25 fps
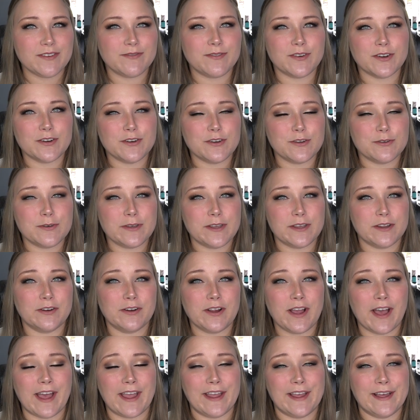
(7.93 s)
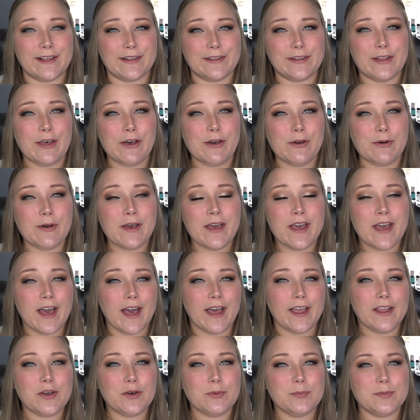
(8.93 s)
If you're new here, hi, hello.
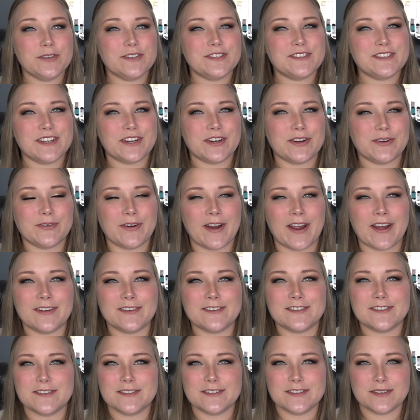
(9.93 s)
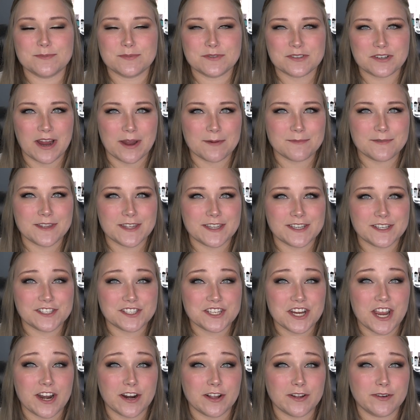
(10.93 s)
I hope you'll stick around, so subscribe to this
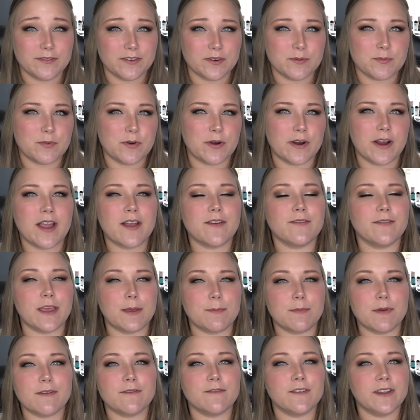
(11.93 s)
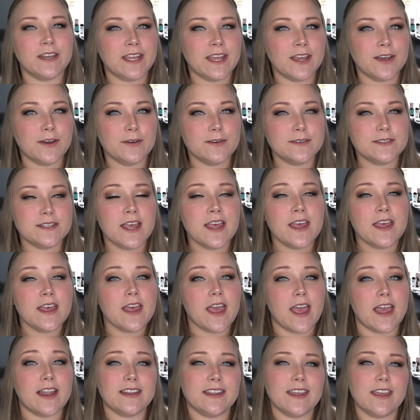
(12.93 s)
channel for more vape videos
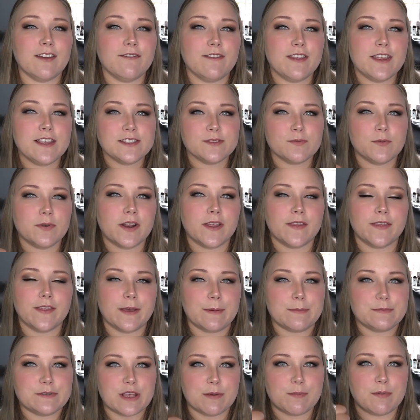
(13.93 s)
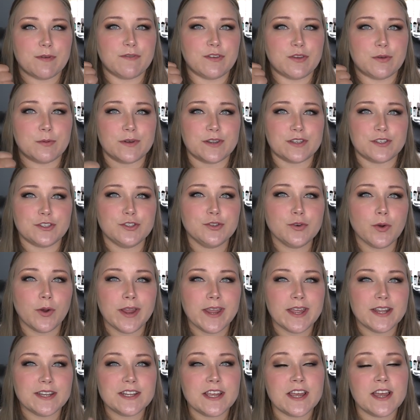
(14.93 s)
and give this one a thumbs up if you enjoy
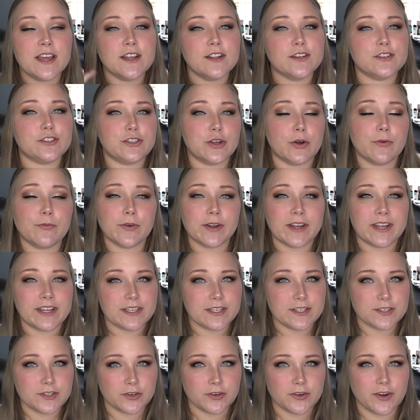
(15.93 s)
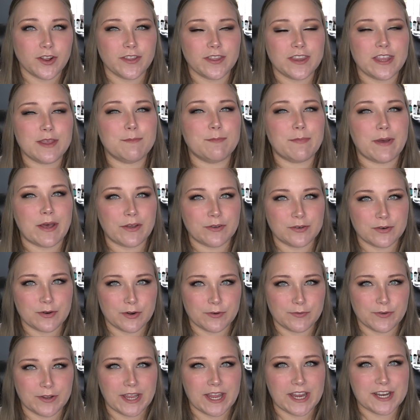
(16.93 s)
it. Don't forget to turn on the bell
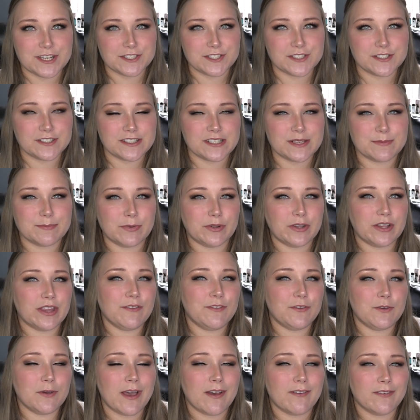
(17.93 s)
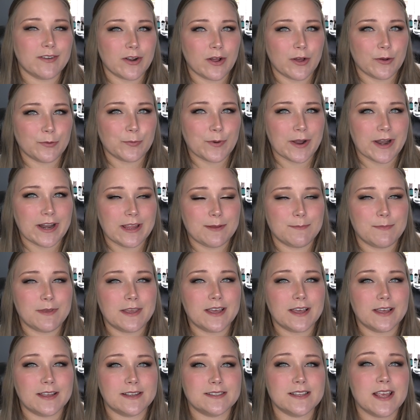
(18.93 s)
notification symbol if you haven't already
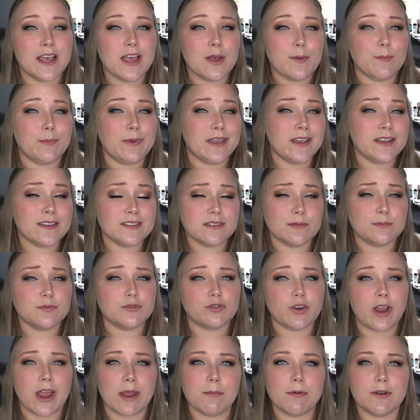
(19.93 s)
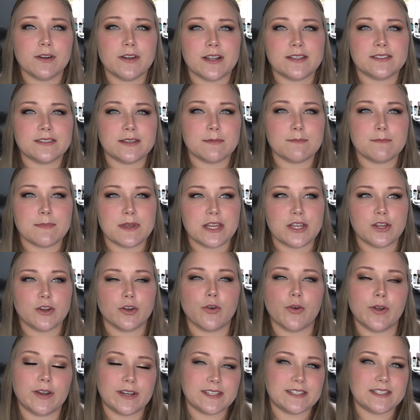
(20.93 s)
because being a subscriber doesn't mean
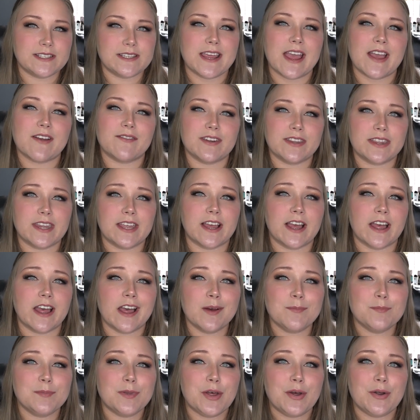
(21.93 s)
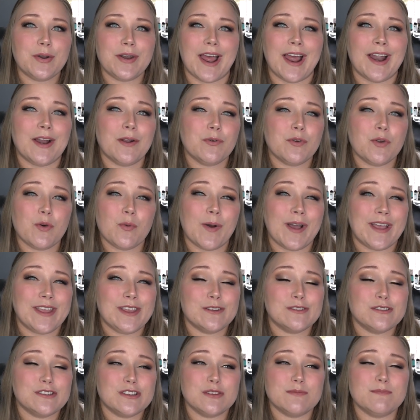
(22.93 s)
you're going to see everything I upload. I don't know why
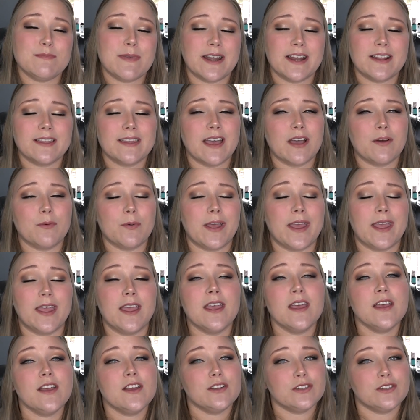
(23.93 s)
YouTube made it that way.